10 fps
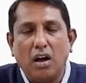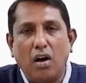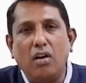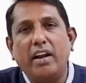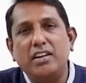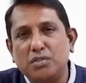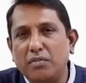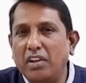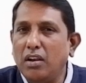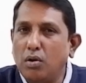Alright,
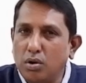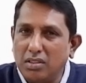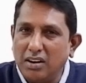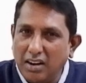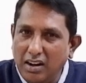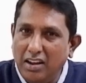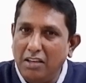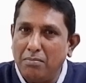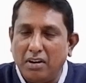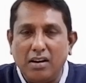so we'll go to the little
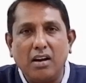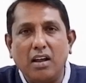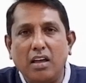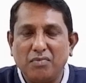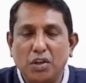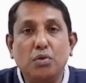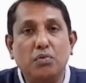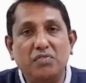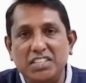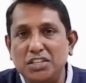deeper.
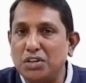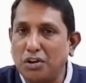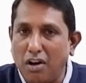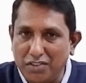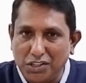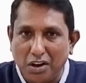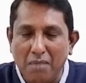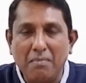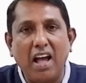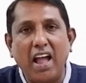You visit to the coffee
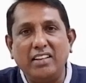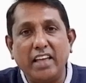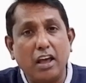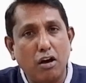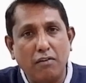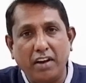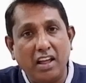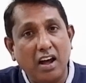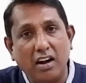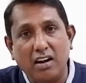shop and they are
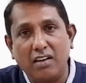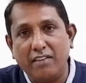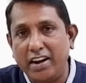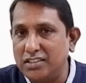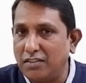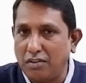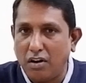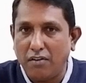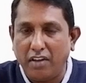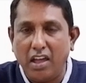offering 100 varieties of
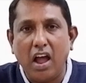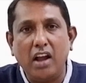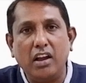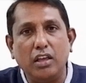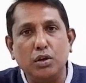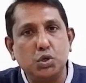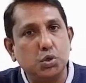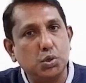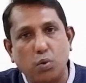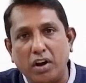coffee and you
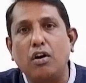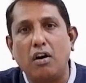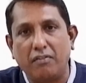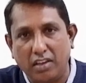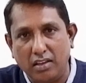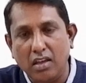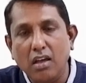choose one coffee.